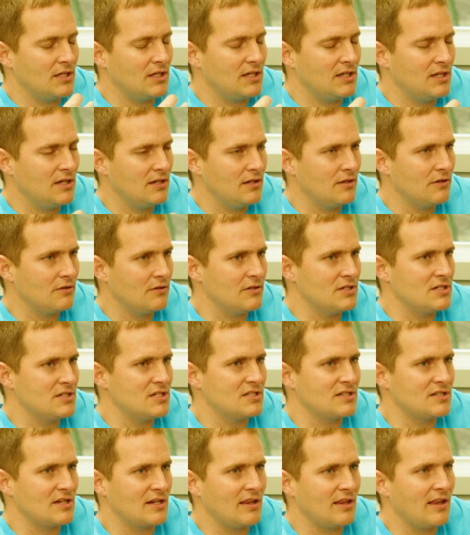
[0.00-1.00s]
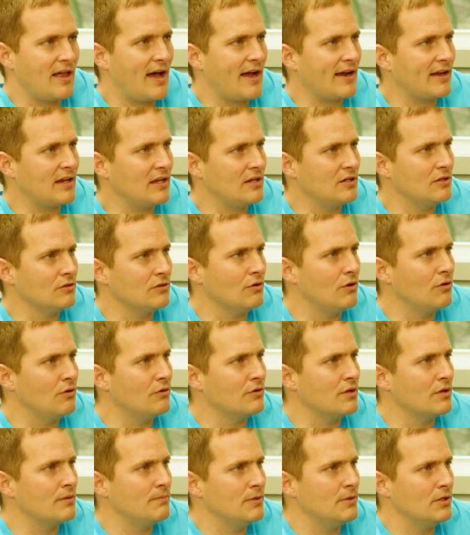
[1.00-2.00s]
the healer is it's unlocking your
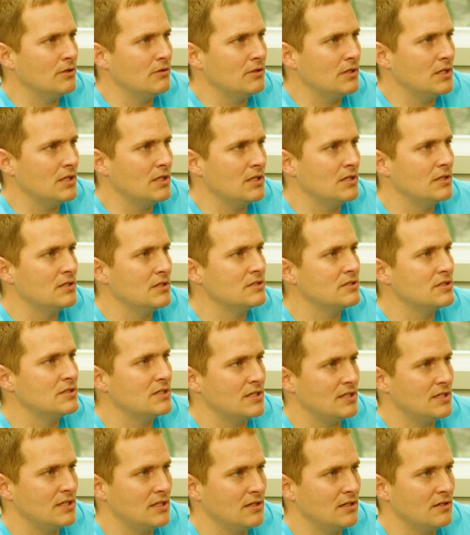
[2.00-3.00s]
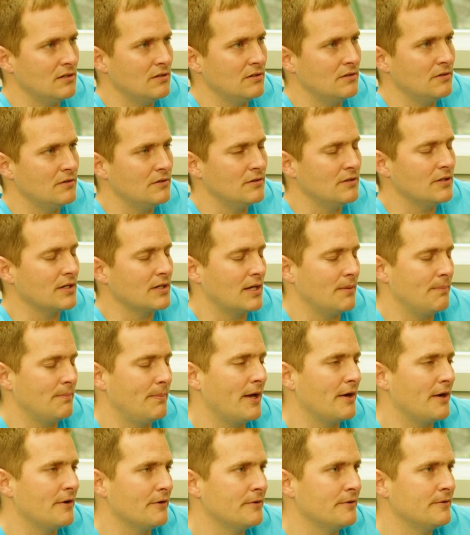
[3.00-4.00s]
own ability to heal or get
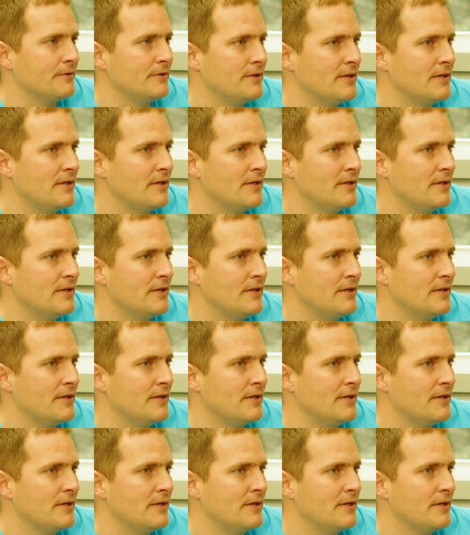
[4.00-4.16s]
better.